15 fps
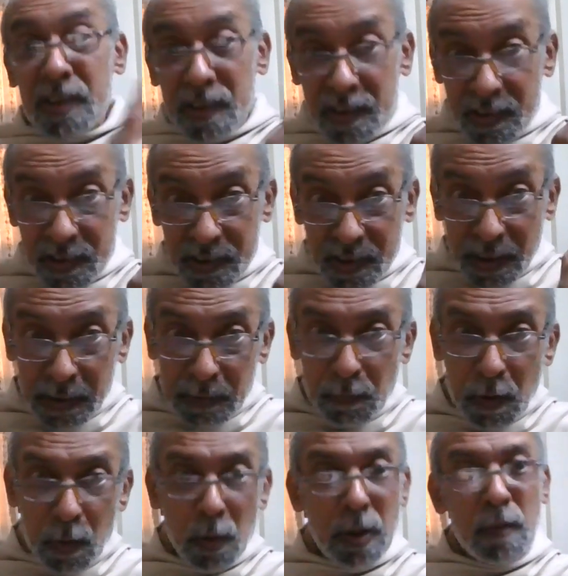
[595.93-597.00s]

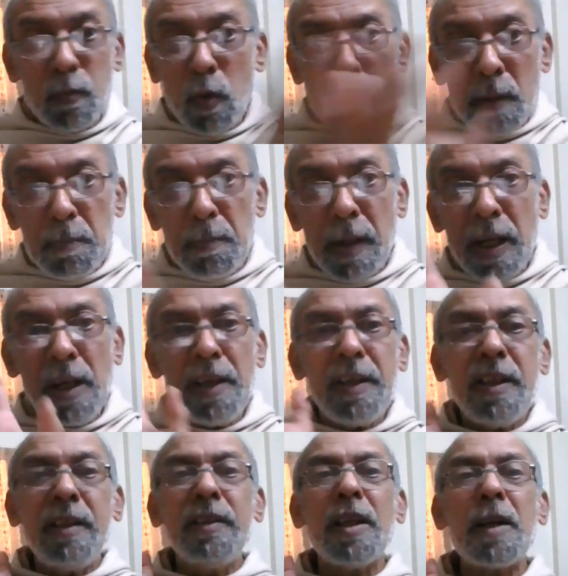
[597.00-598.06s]
Sattva guna won't meddle
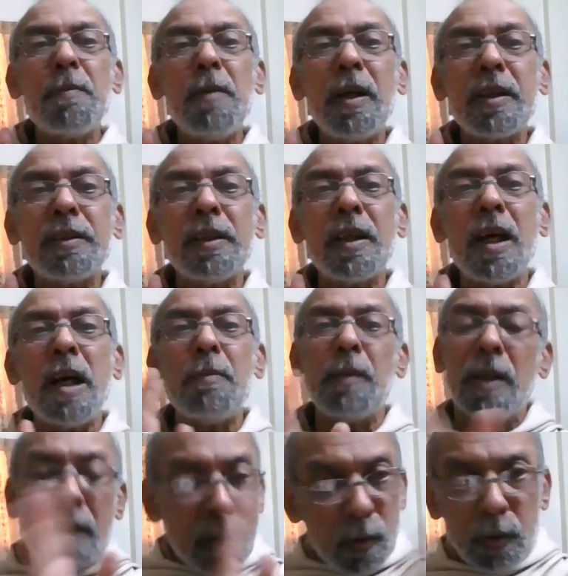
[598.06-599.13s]
in dharma, artha, kama.
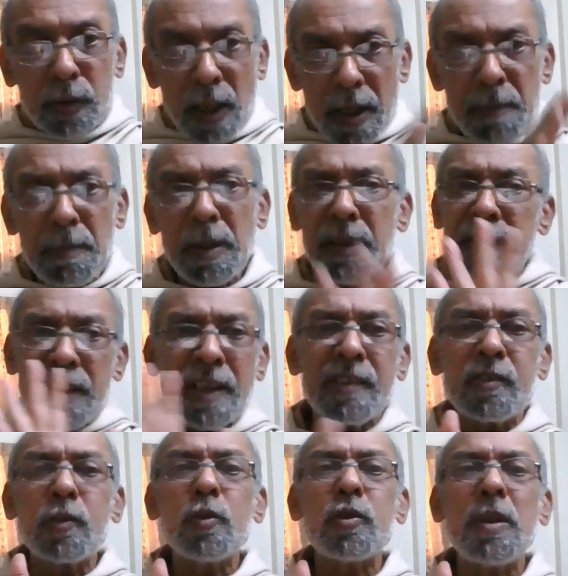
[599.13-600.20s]
To dharma, yes,
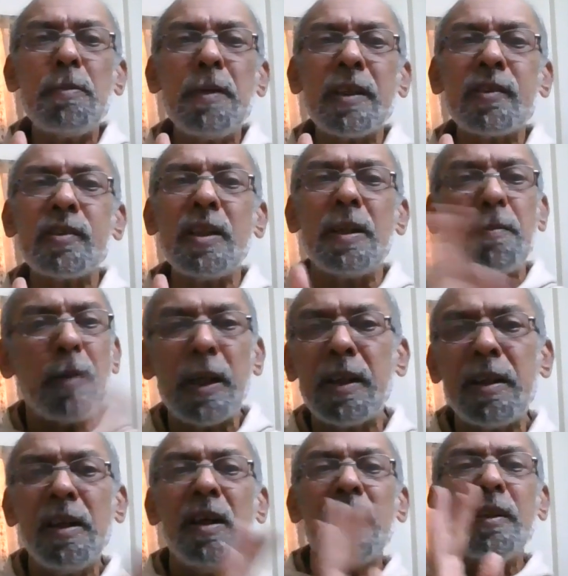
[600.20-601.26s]
to some extent, but
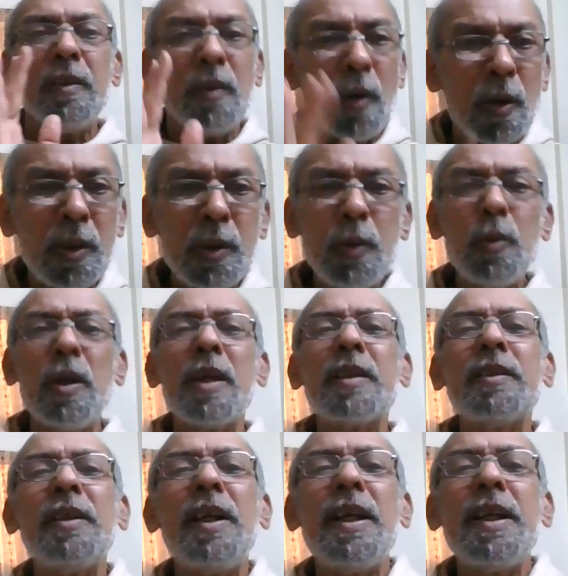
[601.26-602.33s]
not to
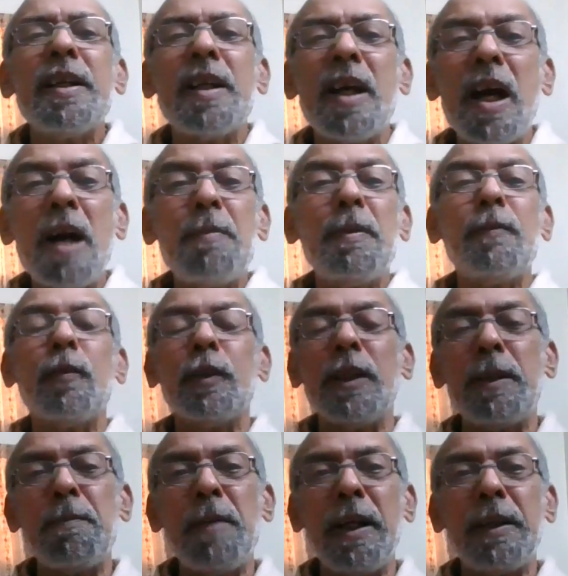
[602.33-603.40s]
artha and kama for
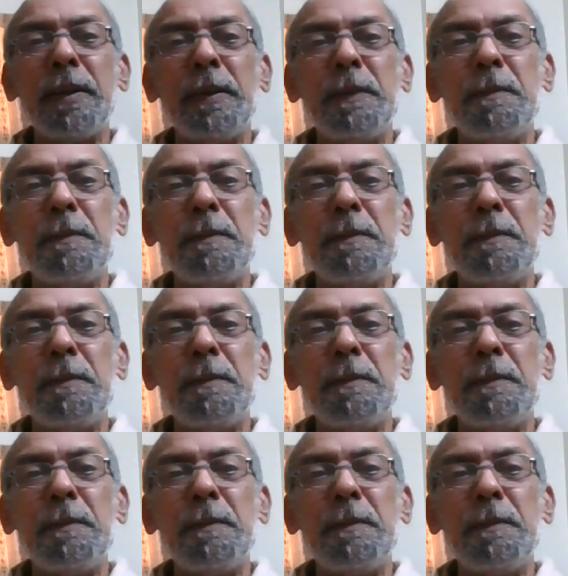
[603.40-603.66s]
that matter.